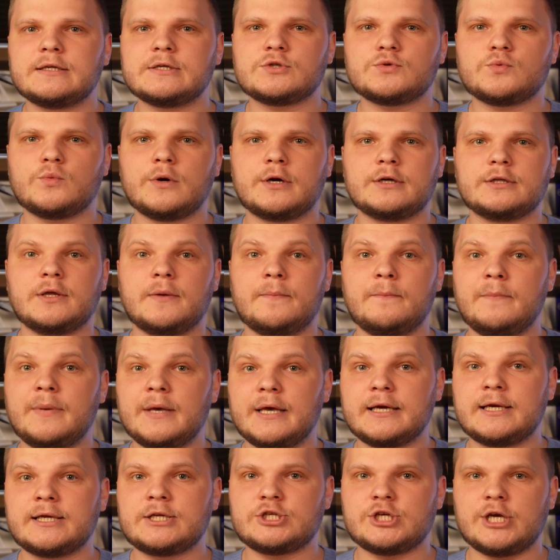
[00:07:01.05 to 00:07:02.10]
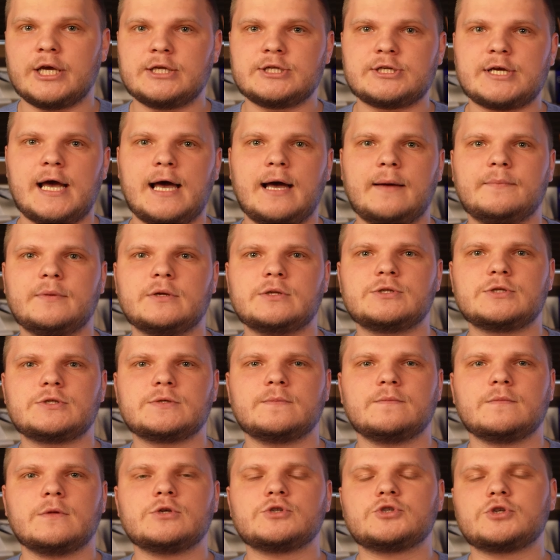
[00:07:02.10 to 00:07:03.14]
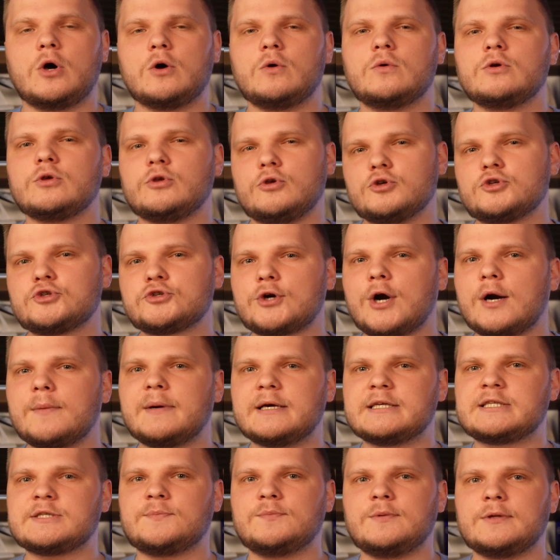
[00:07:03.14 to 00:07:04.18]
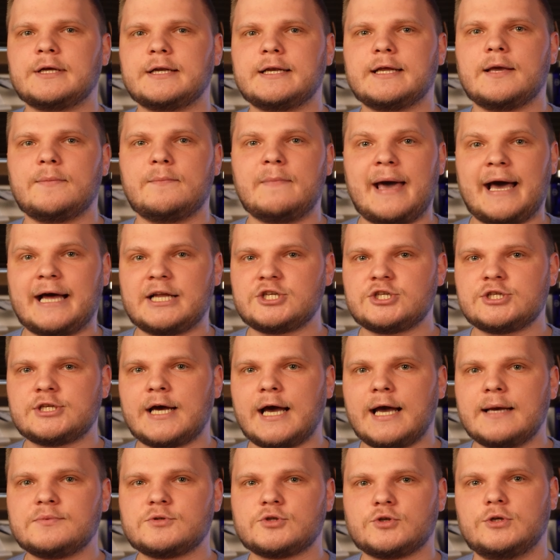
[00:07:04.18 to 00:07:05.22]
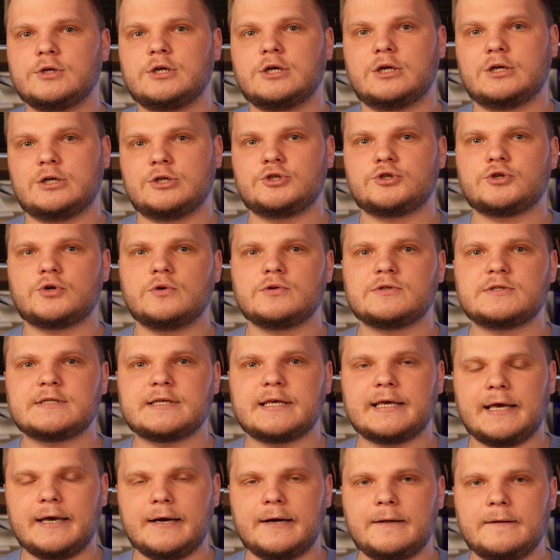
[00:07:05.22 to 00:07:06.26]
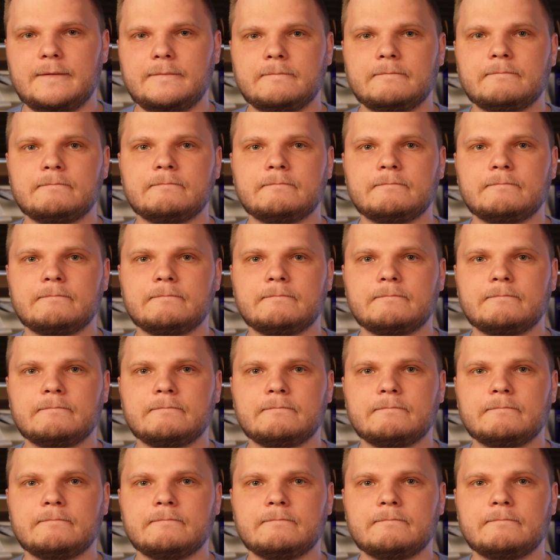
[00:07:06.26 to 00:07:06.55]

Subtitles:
is where the big change happens. So you start by splitting match types so you could control scale.